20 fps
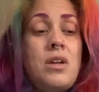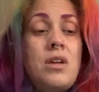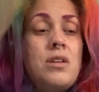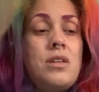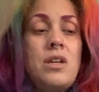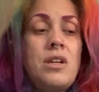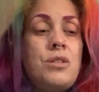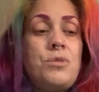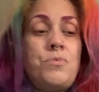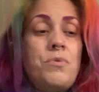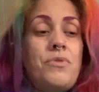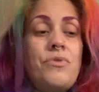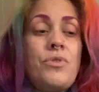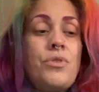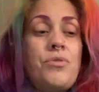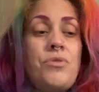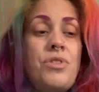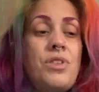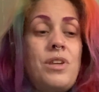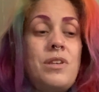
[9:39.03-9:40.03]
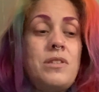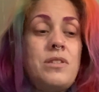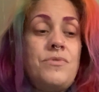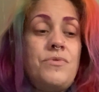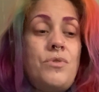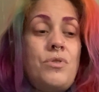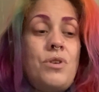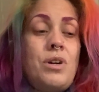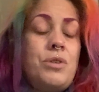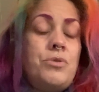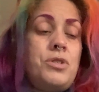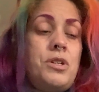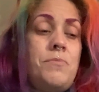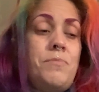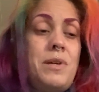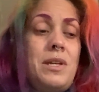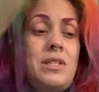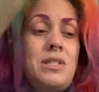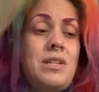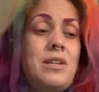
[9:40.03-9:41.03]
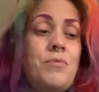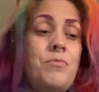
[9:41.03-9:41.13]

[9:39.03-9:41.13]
yes, we've got things for LGBT,